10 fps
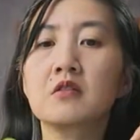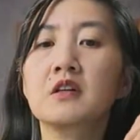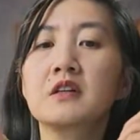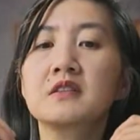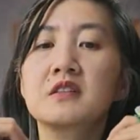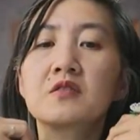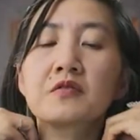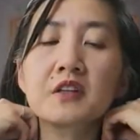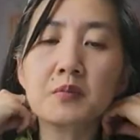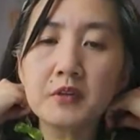Okay, it's gonna
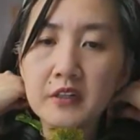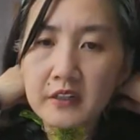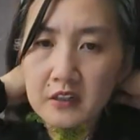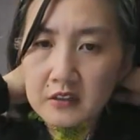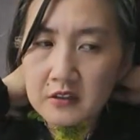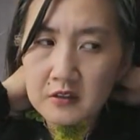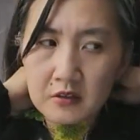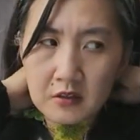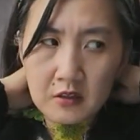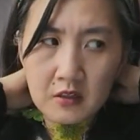flip. Hang on.
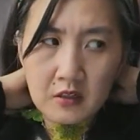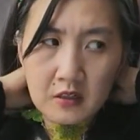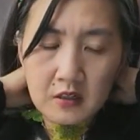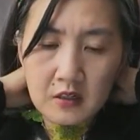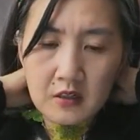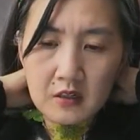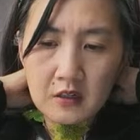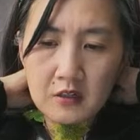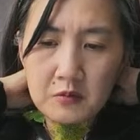I'm